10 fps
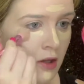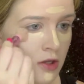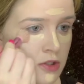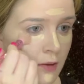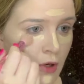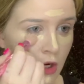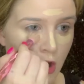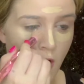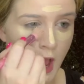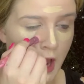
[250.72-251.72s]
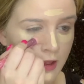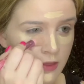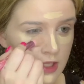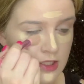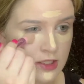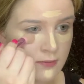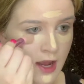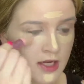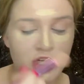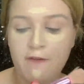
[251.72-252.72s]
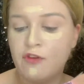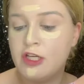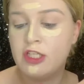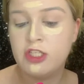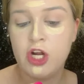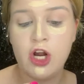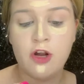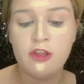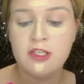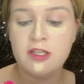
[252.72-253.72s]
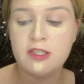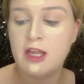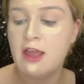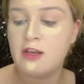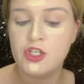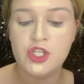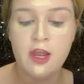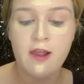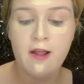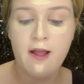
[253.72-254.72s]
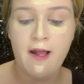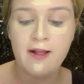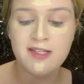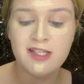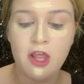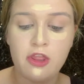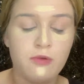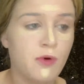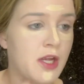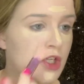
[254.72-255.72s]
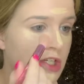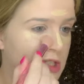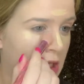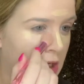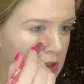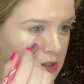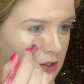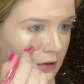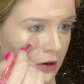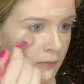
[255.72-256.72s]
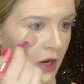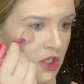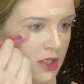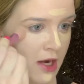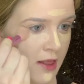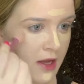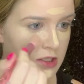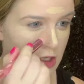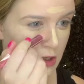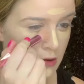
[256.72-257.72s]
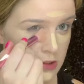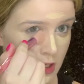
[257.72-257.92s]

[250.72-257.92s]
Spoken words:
So I'm going to go ahead and this is my Jeffree Star. This is the JS3, just the concealer brush that I like to use.